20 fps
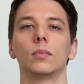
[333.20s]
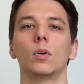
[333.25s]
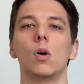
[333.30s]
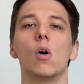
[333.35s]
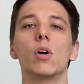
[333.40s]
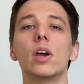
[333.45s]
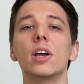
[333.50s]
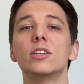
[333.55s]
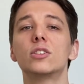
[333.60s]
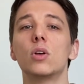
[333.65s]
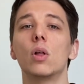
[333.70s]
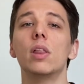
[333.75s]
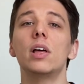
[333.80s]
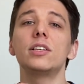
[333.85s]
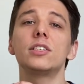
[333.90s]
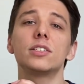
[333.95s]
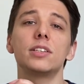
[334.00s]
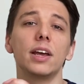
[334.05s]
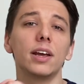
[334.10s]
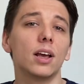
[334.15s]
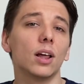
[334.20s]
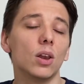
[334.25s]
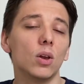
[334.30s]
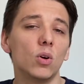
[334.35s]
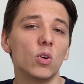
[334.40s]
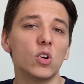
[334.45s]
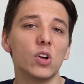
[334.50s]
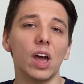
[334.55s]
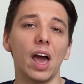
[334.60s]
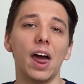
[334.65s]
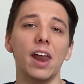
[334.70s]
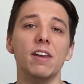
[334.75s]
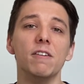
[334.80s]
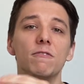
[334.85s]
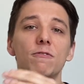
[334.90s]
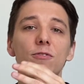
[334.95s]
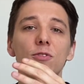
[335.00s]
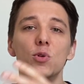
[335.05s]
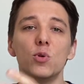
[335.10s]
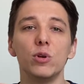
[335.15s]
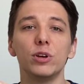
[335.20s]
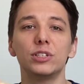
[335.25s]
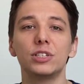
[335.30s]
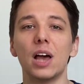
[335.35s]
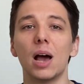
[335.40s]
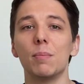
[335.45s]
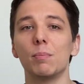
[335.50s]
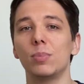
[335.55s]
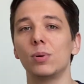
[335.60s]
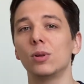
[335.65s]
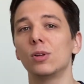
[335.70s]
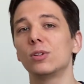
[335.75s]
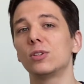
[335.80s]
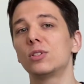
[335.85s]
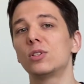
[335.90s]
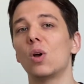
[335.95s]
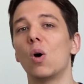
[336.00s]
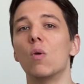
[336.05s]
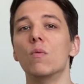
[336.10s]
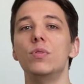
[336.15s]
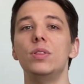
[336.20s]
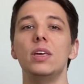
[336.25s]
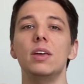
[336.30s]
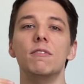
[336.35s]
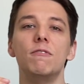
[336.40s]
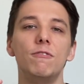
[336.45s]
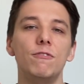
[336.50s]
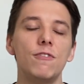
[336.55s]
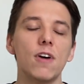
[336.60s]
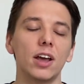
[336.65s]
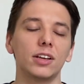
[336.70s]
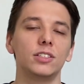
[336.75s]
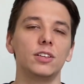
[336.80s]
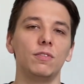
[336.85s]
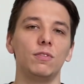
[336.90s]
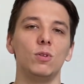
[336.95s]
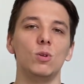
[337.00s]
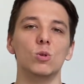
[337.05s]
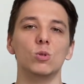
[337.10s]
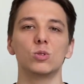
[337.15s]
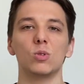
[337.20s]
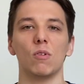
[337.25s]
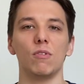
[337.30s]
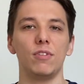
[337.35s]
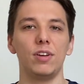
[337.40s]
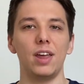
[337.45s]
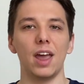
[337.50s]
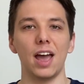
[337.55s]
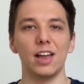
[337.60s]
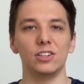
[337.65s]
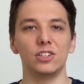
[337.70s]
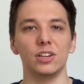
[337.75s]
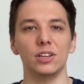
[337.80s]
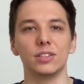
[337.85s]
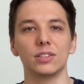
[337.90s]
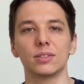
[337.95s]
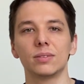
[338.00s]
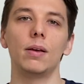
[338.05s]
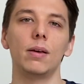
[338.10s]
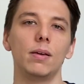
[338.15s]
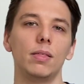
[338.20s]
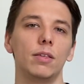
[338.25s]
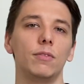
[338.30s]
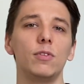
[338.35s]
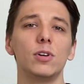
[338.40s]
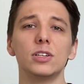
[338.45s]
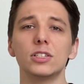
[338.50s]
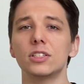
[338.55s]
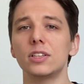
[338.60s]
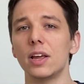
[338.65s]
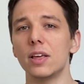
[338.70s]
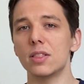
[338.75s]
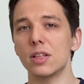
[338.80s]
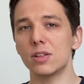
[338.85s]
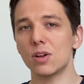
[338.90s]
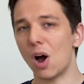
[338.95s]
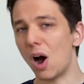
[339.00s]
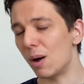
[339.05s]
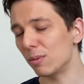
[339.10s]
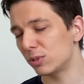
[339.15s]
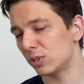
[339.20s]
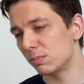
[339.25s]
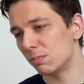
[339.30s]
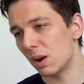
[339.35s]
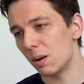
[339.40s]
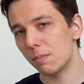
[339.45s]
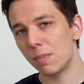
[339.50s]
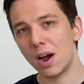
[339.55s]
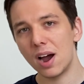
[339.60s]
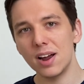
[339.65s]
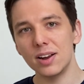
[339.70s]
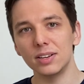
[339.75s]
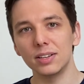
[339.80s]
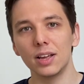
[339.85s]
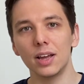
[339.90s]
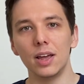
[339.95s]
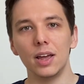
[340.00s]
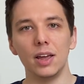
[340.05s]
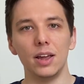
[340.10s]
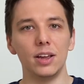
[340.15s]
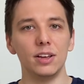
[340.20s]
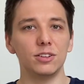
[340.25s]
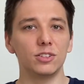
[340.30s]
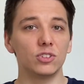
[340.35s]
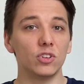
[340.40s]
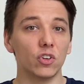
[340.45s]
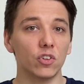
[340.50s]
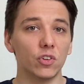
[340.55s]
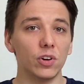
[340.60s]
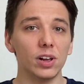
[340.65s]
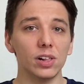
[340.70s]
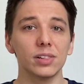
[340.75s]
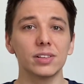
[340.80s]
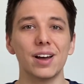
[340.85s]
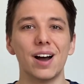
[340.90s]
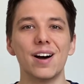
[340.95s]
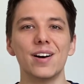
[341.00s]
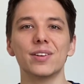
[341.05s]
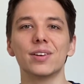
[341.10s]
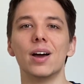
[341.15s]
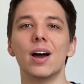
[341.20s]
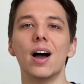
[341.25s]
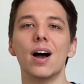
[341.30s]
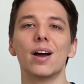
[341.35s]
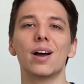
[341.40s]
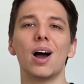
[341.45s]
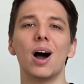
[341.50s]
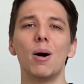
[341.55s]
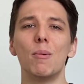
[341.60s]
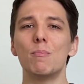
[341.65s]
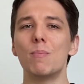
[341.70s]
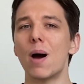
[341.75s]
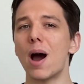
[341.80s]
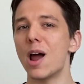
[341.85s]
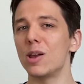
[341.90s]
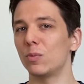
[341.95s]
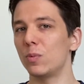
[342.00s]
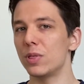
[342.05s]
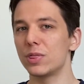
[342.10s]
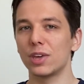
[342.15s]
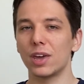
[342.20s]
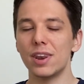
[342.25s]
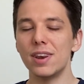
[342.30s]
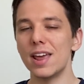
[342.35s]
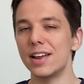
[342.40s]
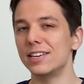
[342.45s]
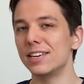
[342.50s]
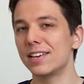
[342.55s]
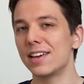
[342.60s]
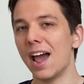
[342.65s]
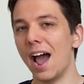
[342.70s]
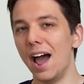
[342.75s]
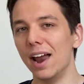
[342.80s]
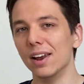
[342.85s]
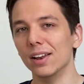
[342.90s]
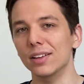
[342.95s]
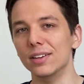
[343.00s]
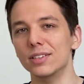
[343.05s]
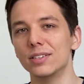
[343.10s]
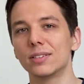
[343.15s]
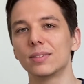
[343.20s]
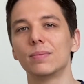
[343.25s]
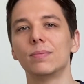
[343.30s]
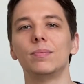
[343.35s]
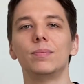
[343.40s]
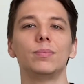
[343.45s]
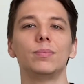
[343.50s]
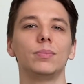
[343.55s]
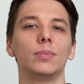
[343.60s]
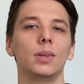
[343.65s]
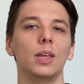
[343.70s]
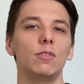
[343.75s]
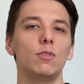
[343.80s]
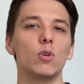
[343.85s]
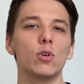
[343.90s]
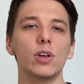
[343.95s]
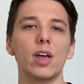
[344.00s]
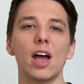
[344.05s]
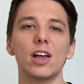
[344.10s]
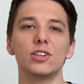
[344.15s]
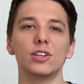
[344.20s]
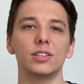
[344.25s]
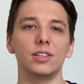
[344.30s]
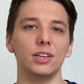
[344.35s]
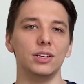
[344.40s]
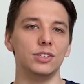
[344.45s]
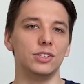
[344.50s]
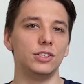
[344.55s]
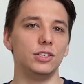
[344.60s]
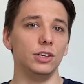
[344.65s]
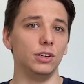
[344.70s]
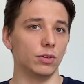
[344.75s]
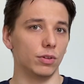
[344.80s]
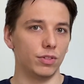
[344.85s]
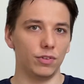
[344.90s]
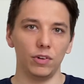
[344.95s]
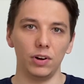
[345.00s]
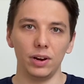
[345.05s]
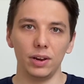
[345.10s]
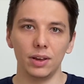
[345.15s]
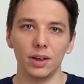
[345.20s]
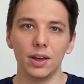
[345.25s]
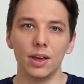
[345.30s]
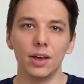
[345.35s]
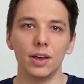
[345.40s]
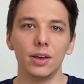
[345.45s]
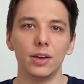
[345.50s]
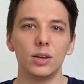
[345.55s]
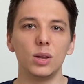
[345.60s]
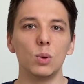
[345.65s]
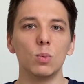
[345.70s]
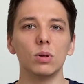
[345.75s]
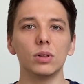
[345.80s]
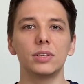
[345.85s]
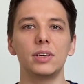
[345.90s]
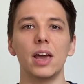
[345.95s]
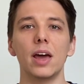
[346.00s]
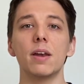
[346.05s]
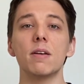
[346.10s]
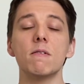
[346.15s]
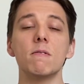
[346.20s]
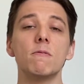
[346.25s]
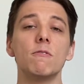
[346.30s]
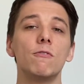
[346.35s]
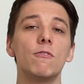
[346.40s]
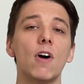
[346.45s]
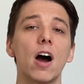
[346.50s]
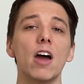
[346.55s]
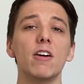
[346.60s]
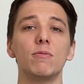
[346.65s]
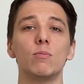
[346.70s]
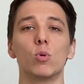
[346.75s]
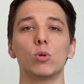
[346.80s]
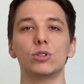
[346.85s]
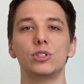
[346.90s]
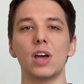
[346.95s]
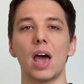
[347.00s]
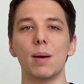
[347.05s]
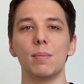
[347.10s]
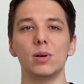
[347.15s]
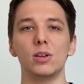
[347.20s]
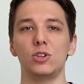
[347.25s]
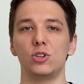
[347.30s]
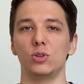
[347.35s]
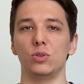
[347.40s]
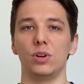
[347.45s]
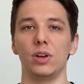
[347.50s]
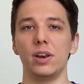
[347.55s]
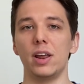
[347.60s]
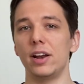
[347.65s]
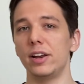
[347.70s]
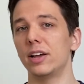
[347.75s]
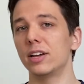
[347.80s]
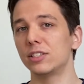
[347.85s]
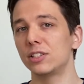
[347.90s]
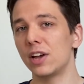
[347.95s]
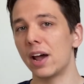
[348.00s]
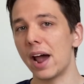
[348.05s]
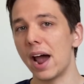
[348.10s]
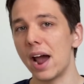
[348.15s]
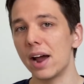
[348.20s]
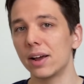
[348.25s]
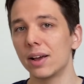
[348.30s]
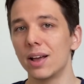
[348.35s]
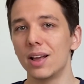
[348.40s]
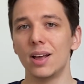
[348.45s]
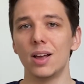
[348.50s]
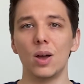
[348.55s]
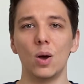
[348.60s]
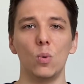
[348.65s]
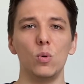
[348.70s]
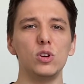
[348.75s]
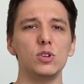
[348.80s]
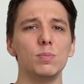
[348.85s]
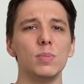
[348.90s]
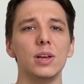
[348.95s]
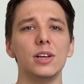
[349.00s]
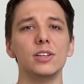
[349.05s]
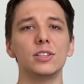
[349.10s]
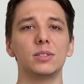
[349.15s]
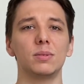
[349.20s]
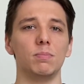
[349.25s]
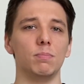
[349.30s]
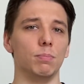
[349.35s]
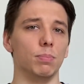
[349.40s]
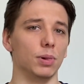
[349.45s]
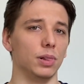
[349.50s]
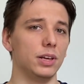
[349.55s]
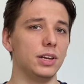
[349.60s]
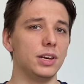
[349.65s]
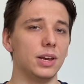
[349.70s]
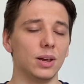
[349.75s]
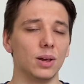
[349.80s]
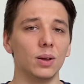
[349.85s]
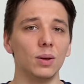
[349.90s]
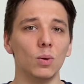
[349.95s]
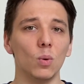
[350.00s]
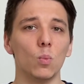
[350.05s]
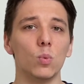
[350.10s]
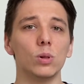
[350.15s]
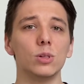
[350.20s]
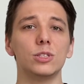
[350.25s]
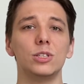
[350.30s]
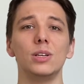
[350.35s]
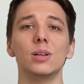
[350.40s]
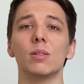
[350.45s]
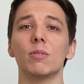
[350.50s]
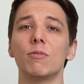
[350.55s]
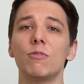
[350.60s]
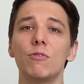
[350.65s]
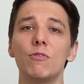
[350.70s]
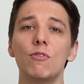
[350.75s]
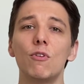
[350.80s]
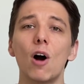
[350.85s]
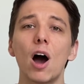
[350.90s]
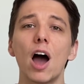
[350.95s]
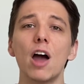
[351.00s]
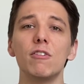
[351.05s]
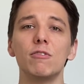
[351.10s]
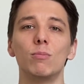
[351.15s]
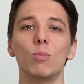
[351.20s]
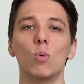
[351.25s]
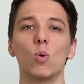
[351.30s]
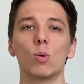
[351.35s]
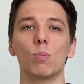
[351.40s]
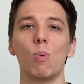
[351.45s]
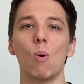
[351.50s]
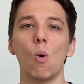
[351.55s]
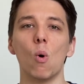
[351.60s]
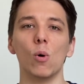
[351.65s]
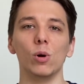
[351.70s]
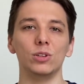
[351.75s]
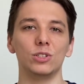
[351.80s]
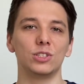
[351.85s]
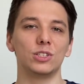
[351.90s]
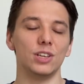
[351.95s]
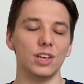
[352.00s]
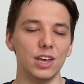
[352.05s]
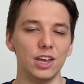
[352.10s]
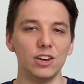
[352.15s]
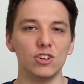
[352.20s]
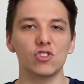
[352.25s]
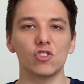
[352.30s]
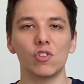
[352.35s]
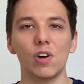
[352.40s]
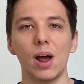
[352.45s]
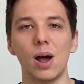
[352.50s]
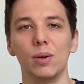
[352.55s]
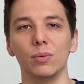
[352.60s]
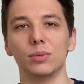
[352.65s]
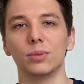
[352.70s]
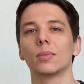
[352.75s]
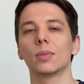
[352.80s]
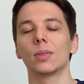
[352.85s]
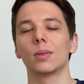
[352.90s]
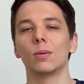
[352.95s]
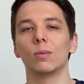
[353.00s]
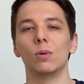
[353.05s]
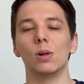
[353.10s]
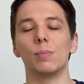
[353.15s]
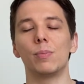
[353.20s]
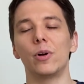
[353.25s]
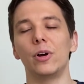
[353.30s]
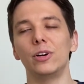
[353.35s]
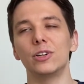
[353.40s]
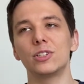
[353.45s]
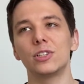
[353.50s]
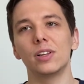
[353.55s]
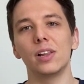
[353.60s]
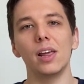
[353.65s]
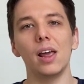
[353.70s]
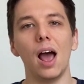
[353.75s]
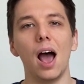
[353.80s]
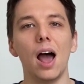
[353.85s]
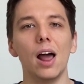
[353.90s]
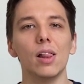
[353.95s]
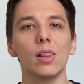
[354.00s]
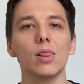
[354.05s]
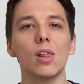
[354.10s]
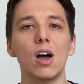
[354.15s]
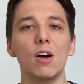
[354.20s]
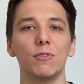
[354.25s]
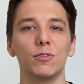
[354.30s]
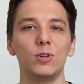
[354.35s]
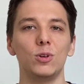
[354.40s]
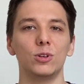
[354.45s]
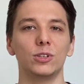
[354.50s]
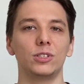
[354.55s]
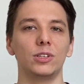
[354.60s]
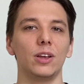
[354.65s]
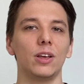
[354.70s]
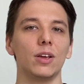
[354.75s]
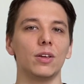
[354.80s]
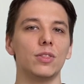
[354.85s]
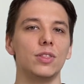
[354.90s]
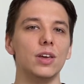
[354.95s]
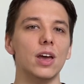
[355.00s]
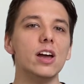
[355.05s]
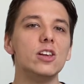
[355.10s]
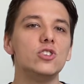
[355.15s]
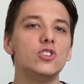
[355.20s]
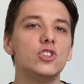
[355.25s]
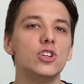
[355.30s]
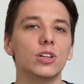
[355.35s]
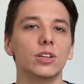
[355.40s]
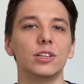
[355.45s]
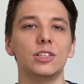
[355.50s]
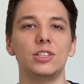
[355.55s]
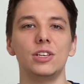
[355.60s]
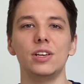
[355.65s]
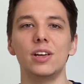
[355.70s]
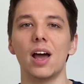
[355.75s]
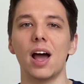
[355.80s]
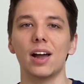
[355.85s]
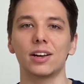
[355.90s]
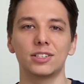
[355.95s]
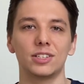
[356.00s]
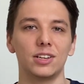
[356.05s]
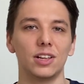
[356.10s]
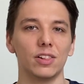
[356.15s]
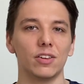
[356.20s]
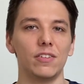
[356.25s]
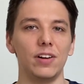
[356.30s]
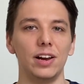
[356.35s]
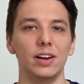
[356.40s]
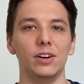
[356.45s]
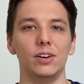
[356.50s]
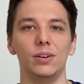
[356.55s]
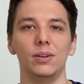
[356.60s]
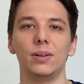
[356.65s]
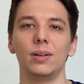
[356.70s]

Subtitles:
Okay, so let's take a look at a few examples of the effective use of gadgets. The first thing that comes to my mind is Railgun combined with Kinetic Catalyst. If your gadget is tier 3, you will get 5 more damage to kinetic attack, which means bleeding will deal 5 more points each round. Well, personally, I love using the Agility Accelerator.